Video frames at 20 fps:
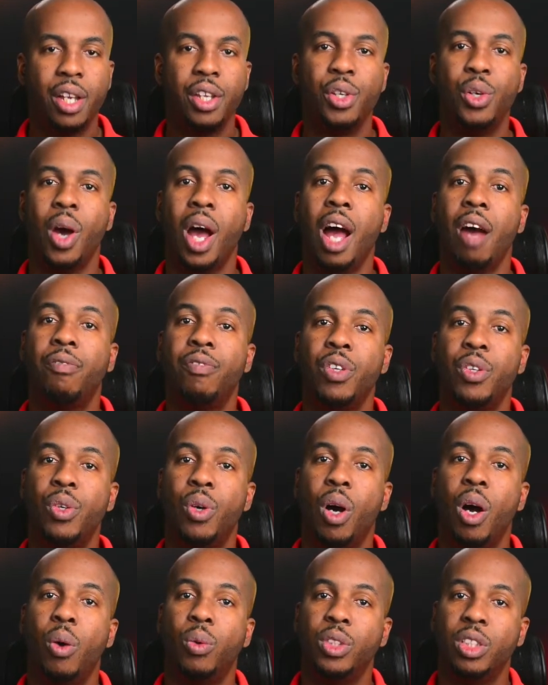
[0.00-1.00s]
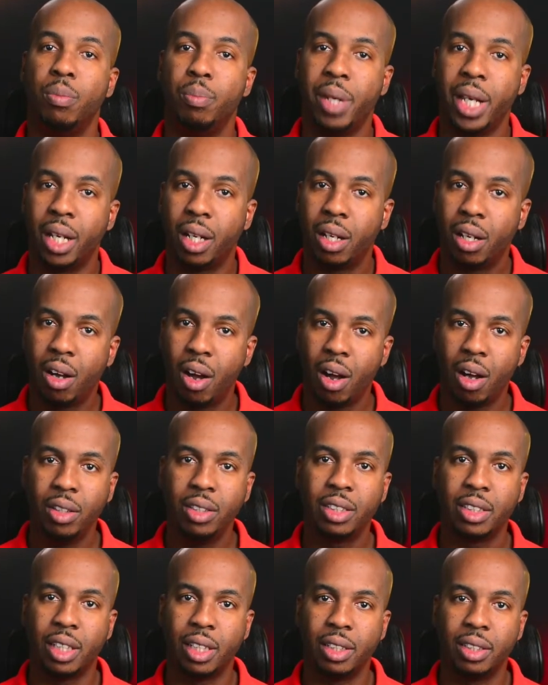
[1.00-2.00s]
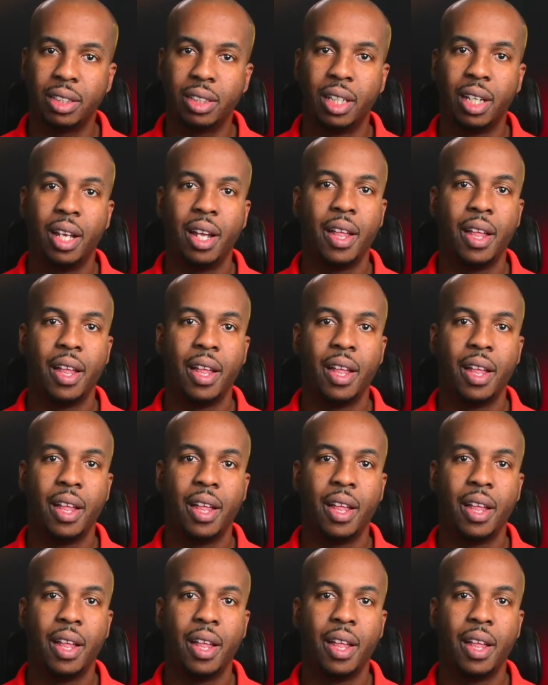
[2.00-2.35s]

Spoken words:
you have to know how to make content